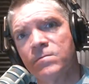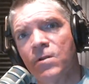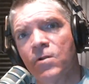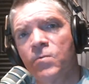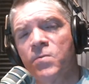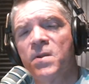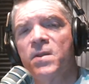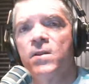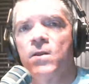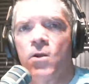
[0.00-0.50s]

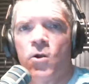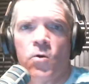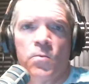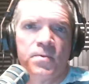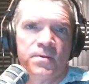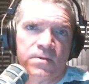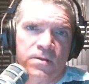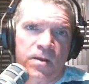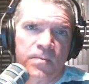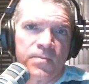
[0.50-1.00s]
arena
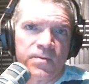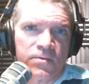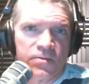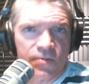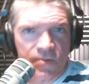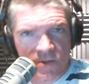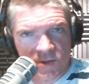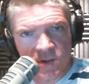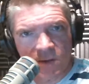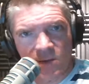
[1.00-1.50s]
opened up and
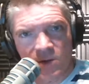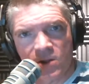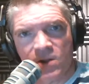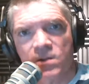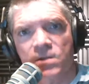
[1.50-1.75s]
took some of